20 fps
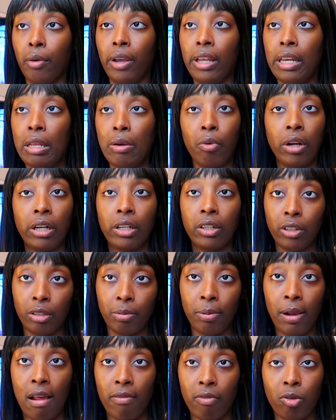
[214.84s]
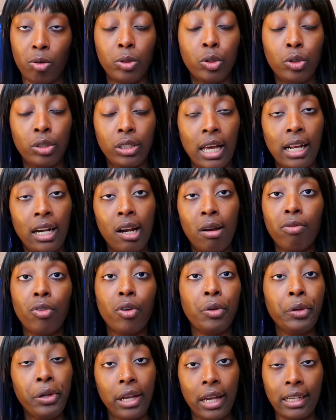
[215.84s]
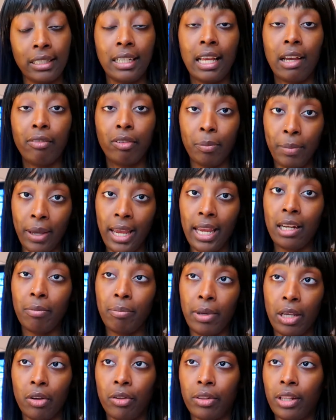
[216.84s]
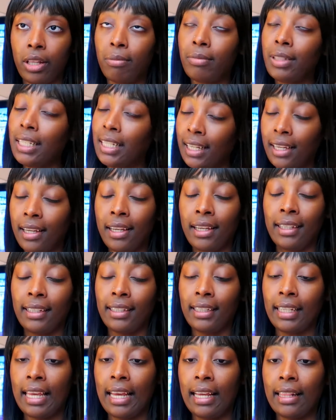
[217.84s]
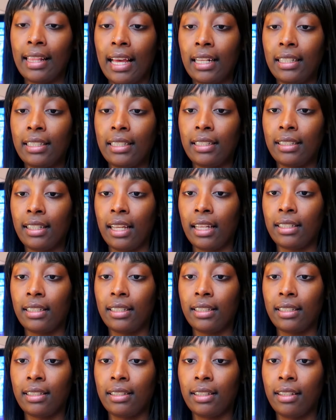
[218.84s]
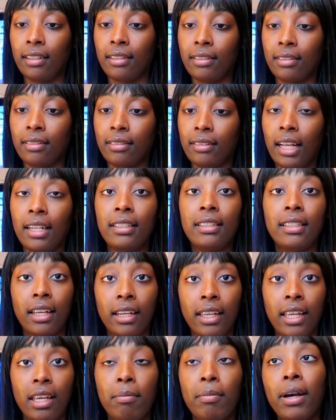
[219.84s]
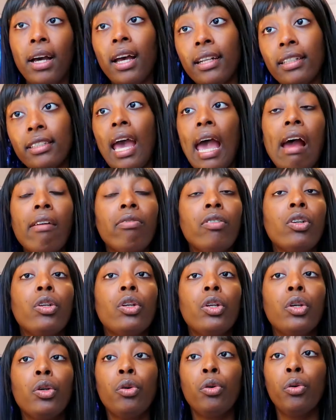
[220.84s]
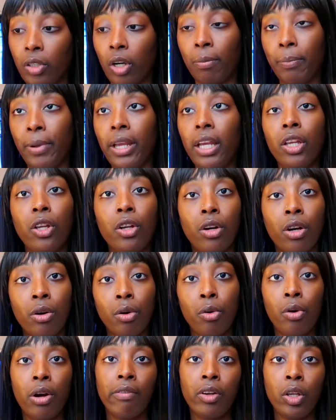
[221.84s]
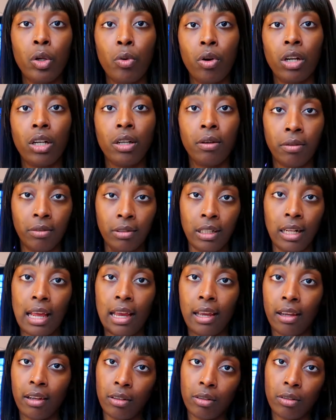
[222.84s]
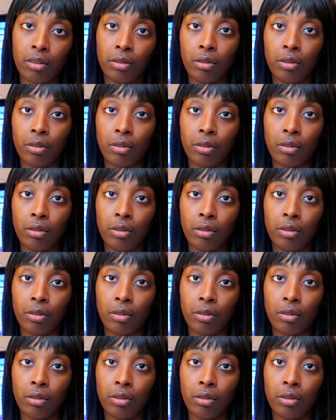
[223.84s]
any one of those platforms you sign up for, you actually have to pay to be on them yeah, that's, that's, that's sucky. But after you, or pick your, whoever you wanna like